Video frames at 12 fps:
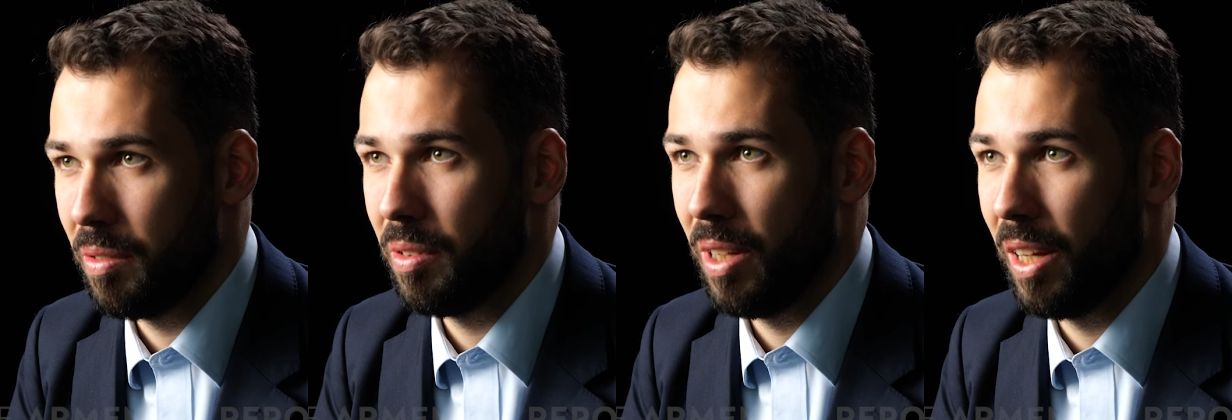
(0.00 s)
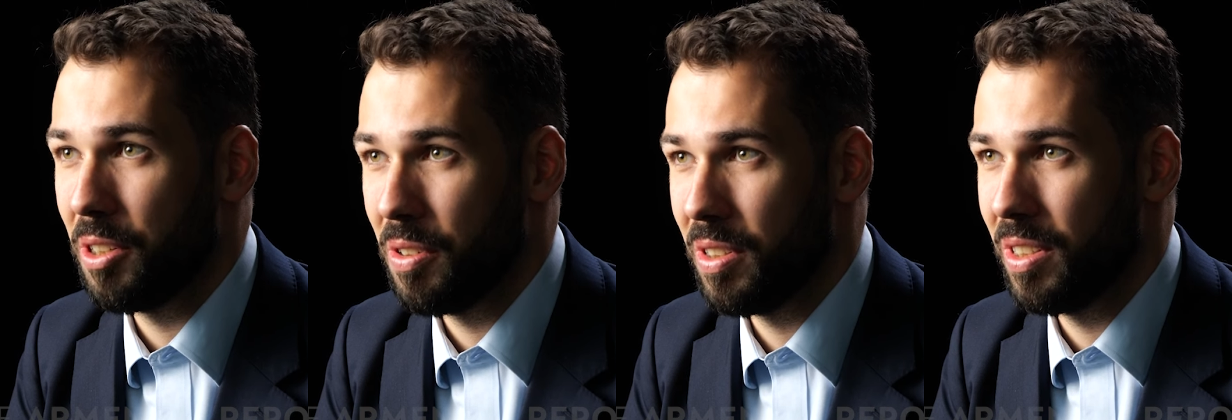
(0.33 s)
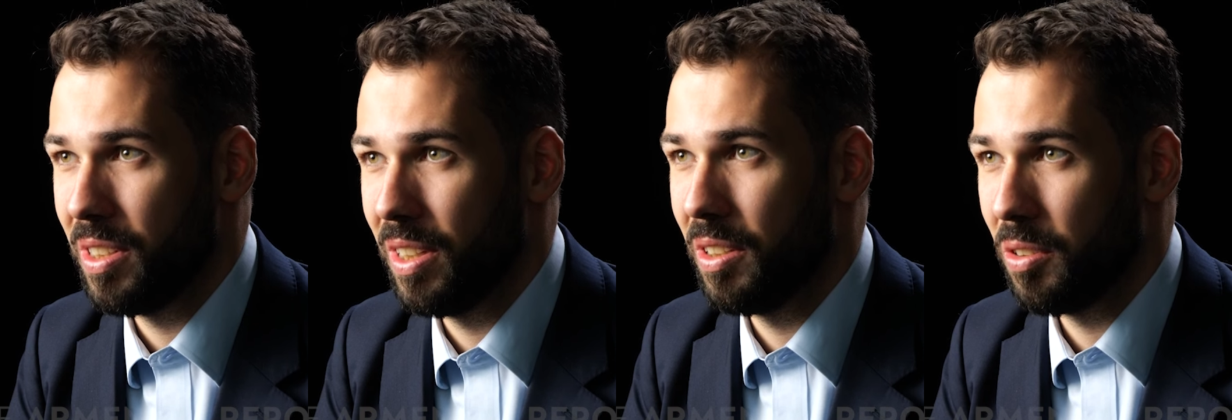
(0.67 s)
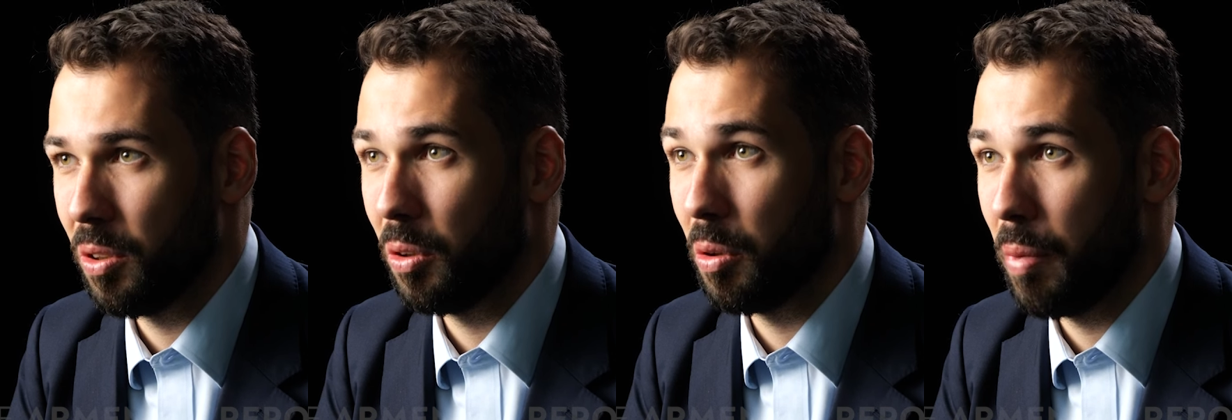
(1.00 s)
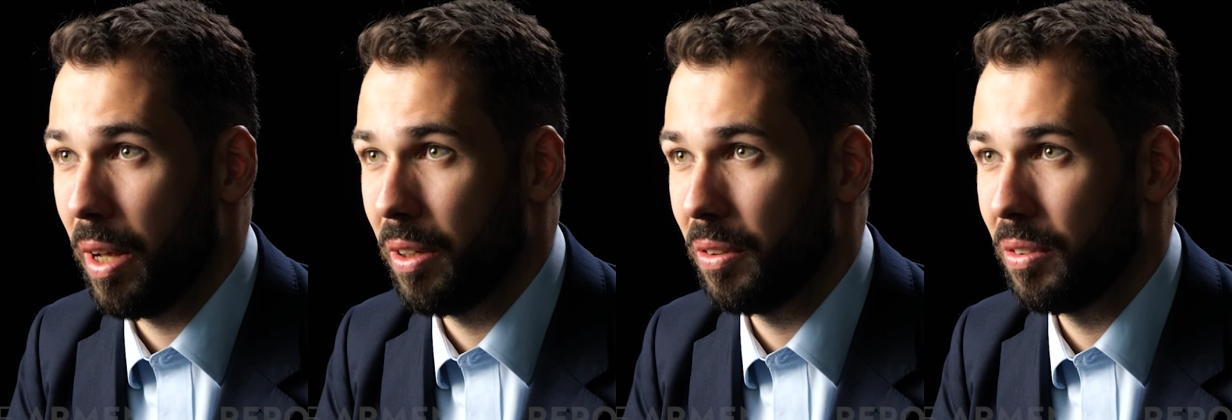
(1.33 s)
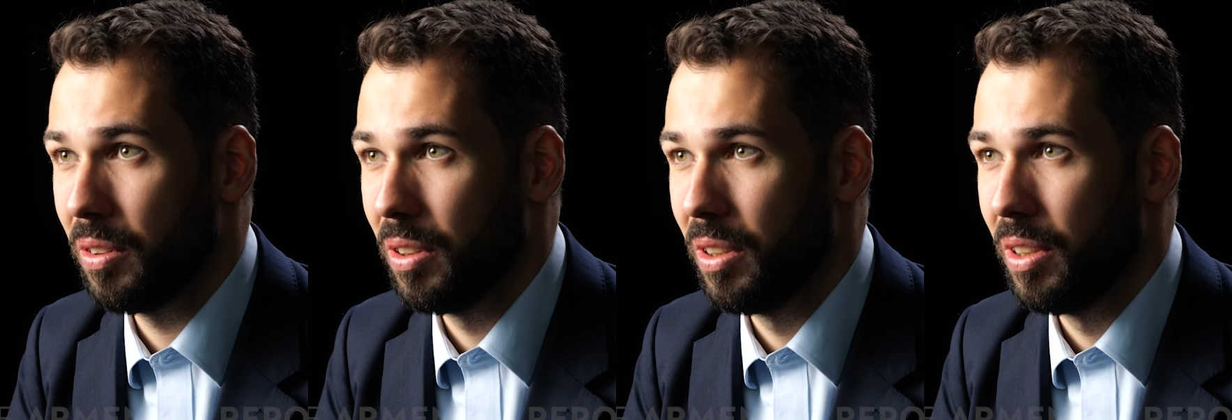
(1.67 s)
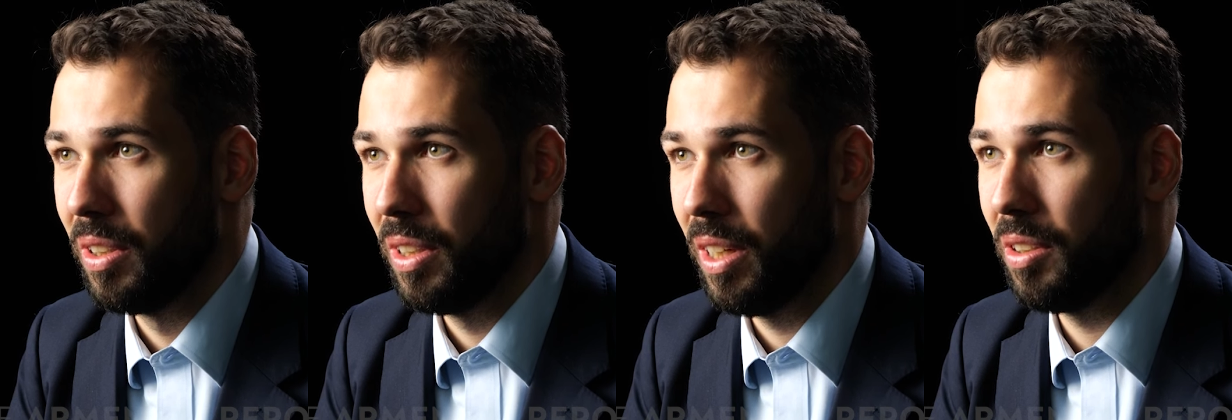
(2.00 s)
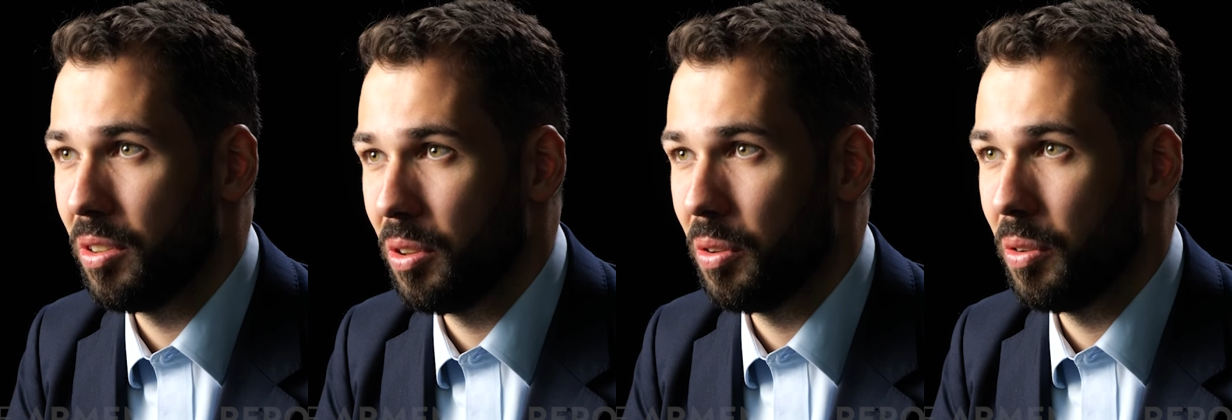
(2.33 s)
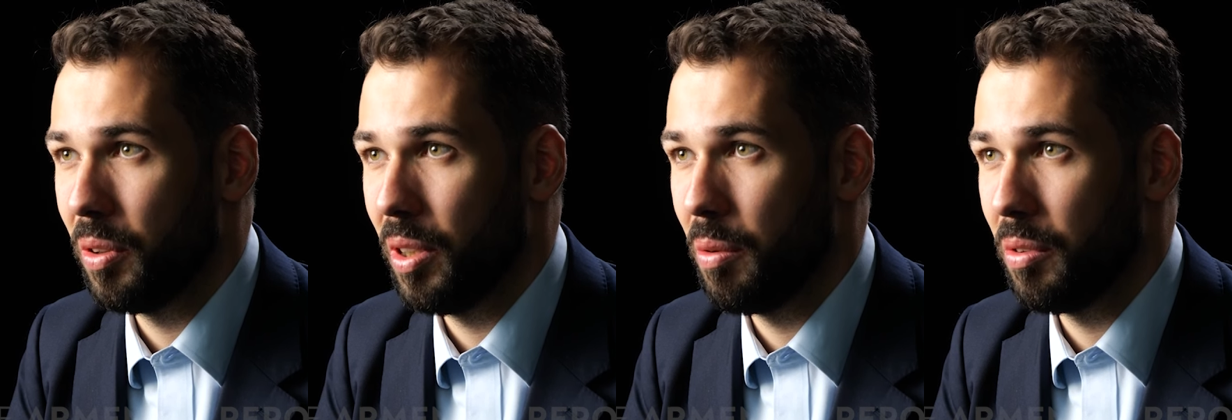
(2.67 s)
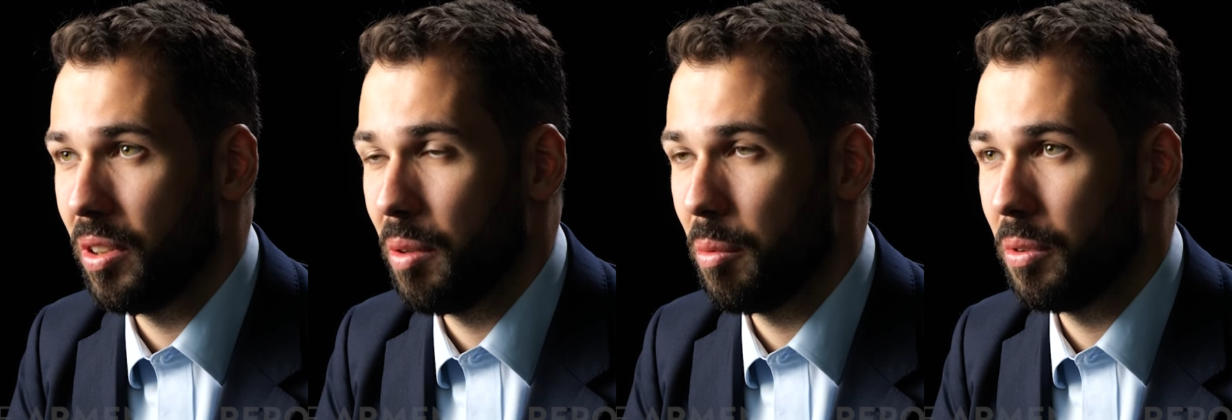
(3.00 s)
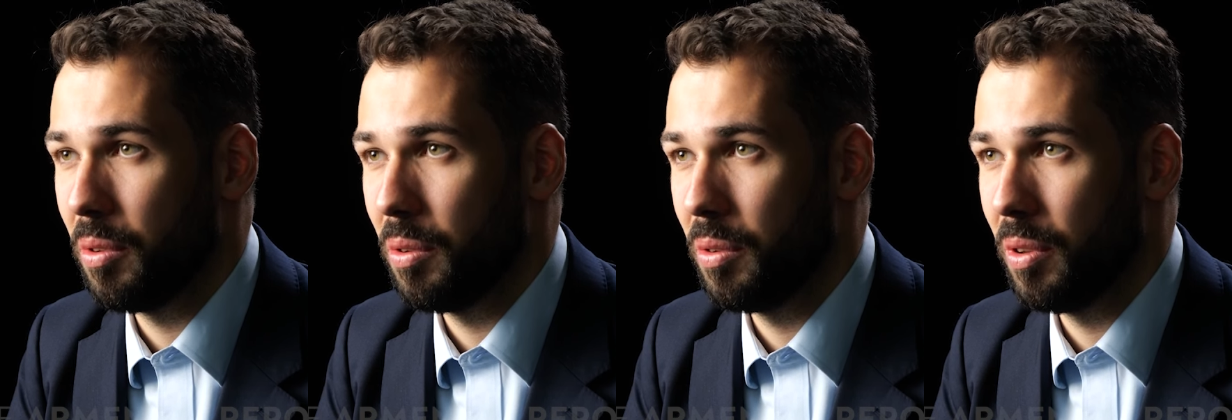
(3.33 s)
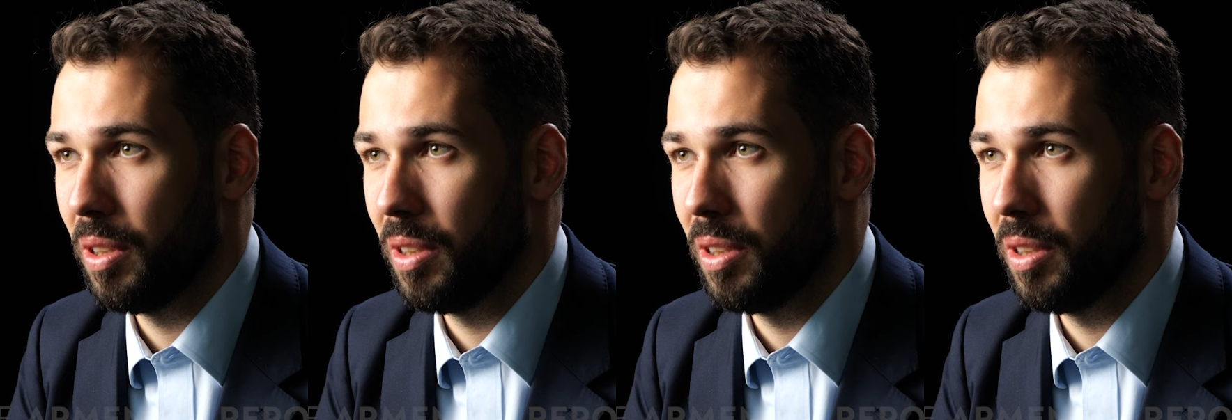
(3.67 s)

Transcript: electricity and solar panels. And so he was able to